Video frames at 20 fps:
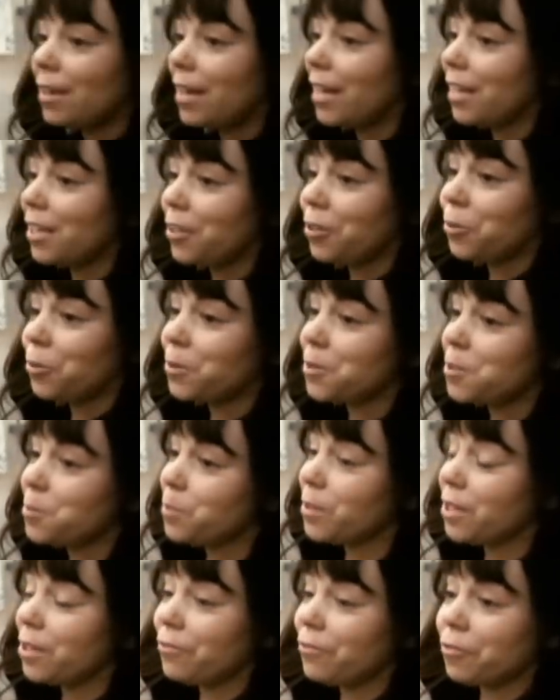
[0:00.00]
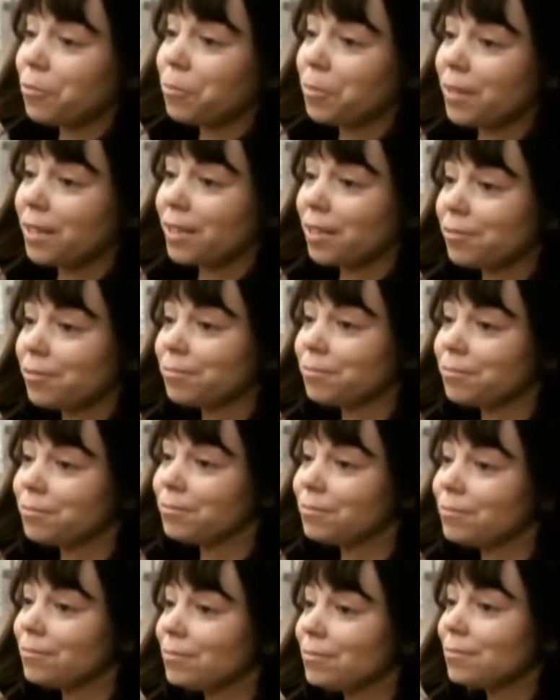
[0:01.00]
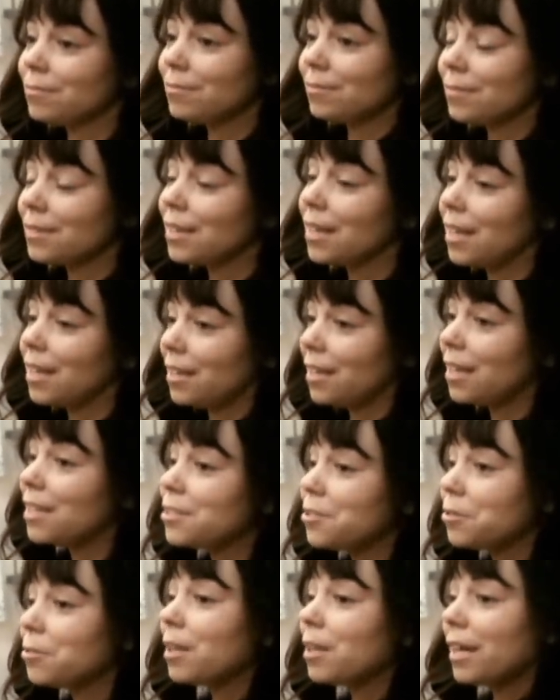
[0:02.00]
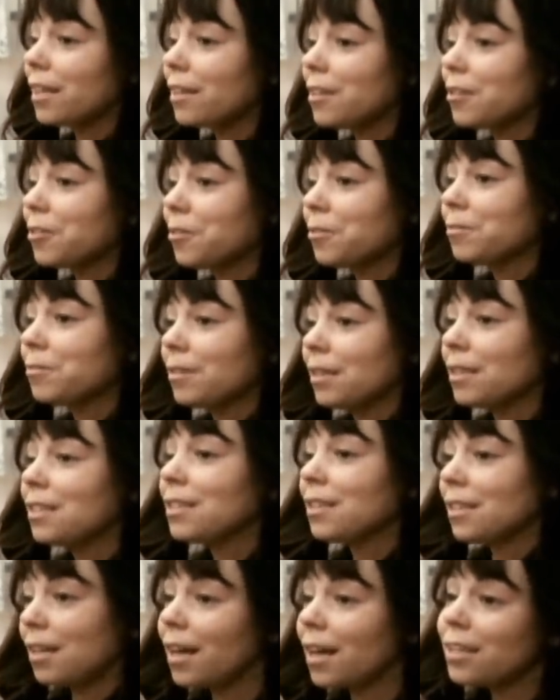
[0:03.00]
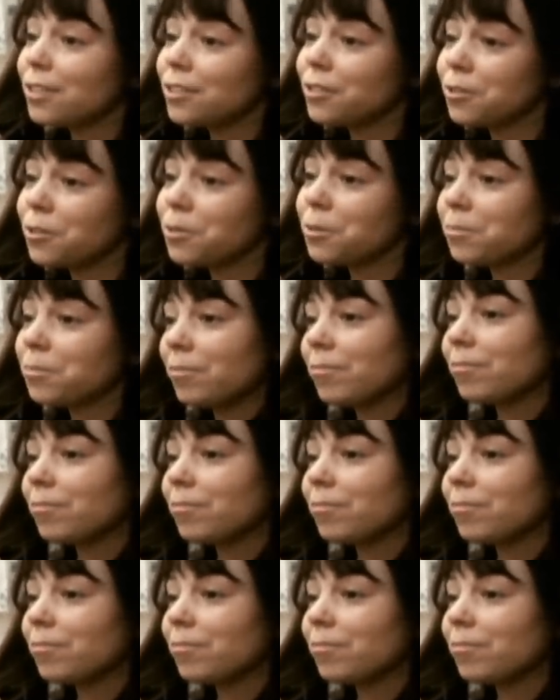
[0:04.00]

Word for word: I can only speak for me. And I do like you. I do.